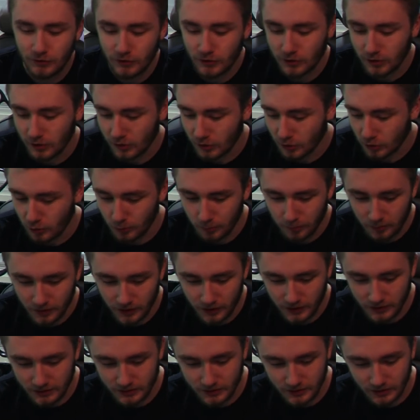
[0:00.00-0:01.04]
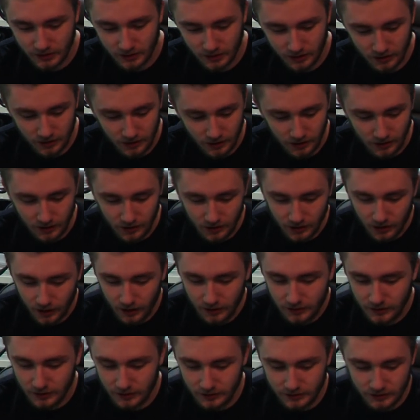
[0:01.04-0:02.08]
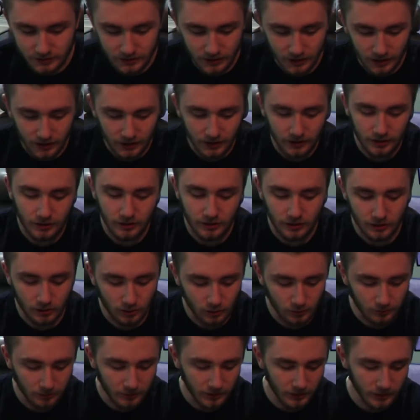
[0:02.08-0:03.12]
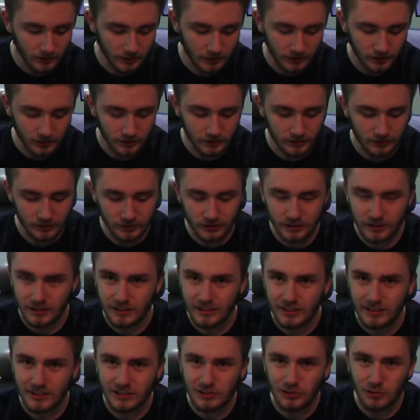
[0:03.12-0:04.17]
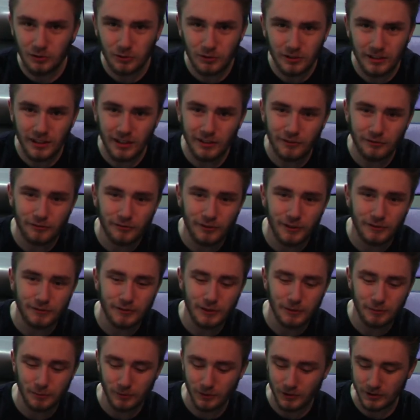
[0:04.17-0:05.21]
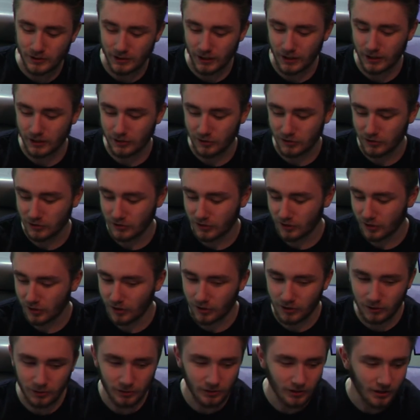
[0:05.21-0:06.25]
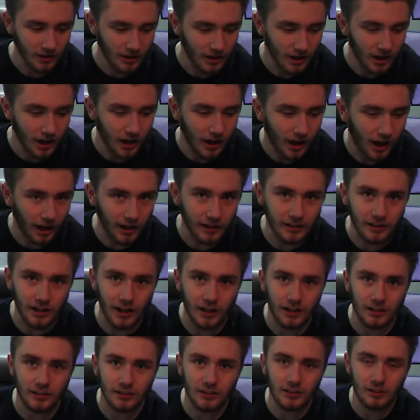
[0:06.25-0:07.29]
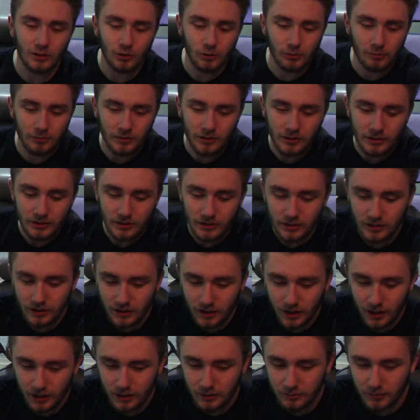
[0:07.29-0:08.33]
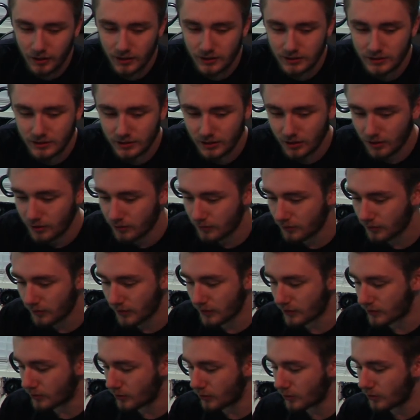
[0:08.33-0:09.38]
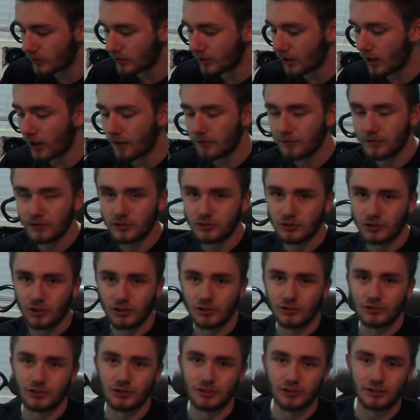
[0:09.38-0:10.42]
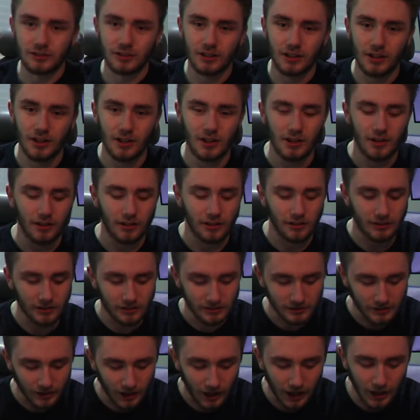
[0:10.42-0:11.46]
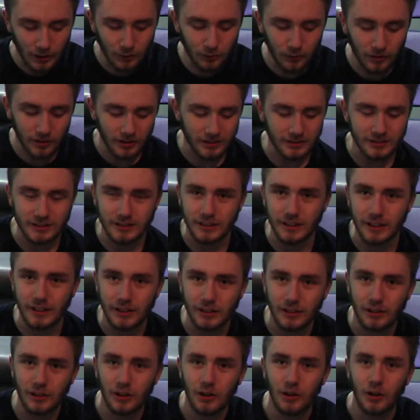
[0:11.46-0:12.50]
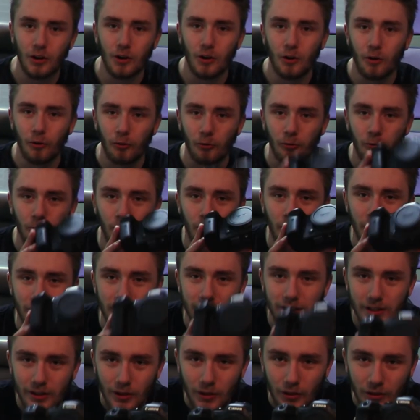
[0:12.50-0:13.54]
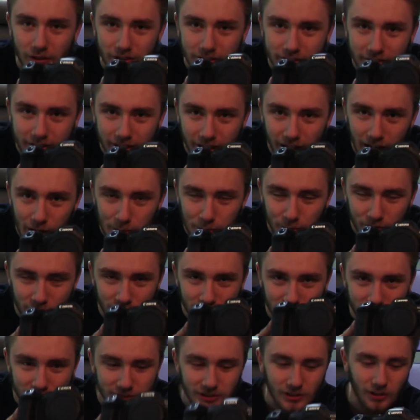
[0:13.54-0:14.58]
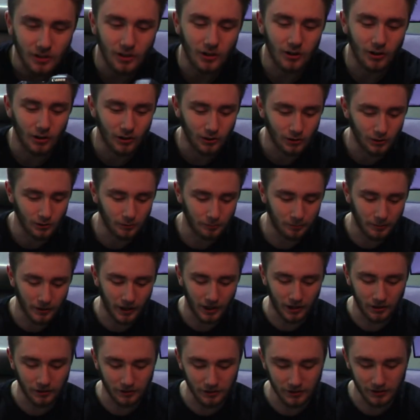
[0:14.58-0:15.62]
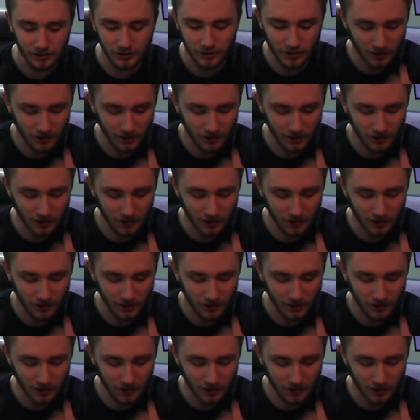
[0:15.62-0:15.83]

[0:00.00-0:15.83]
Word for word: for a little bit. I did say a little bit because it's only at 50% or so. I got a little bit ahead of myself and took it off the charger because I want to see what this camera is all about